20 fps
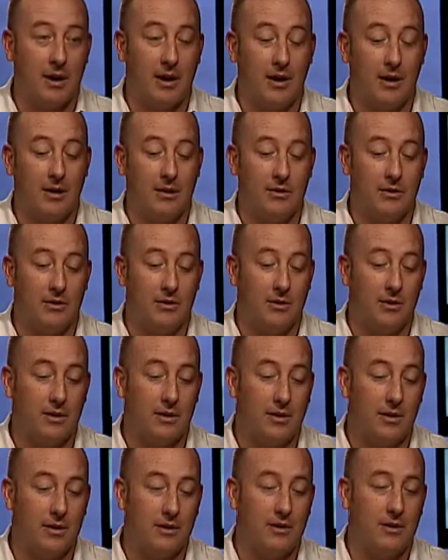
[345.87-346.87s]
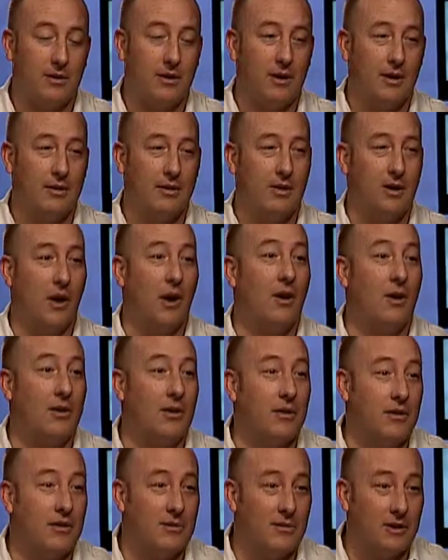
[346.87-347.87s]
And it's just Of course you have a great
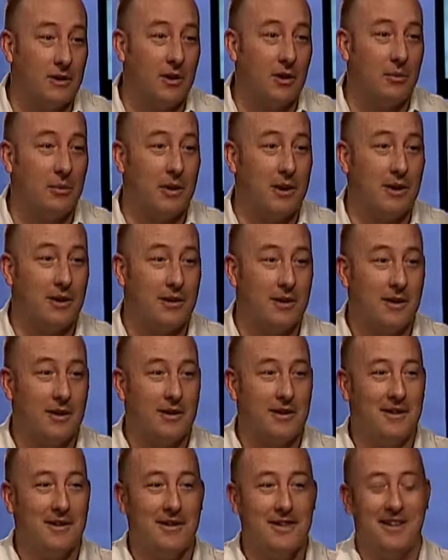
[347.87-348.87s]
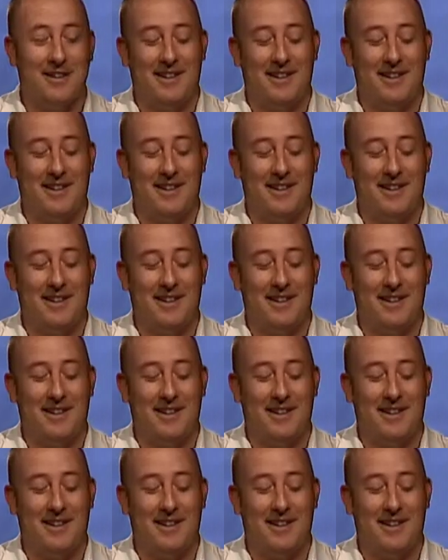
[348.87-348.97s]
time. You're stoned all the time.